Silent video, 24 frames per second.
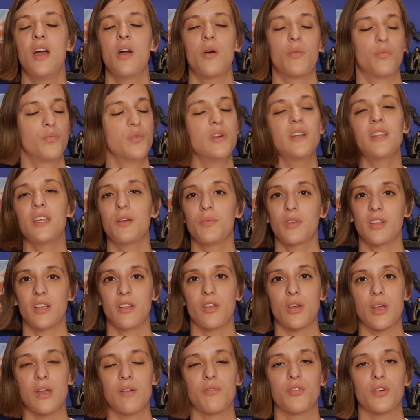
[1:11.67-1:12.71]
Really, really
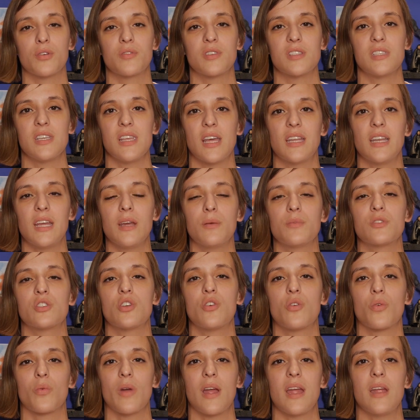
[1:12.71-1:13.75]
looking forward to see that. It was
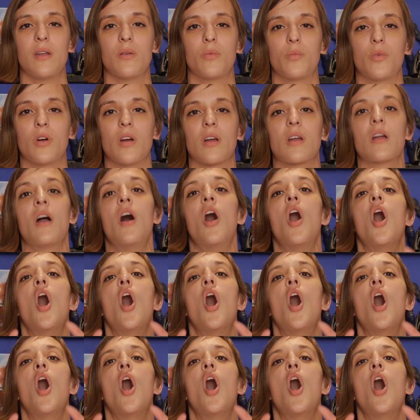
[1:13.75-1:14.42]
great work.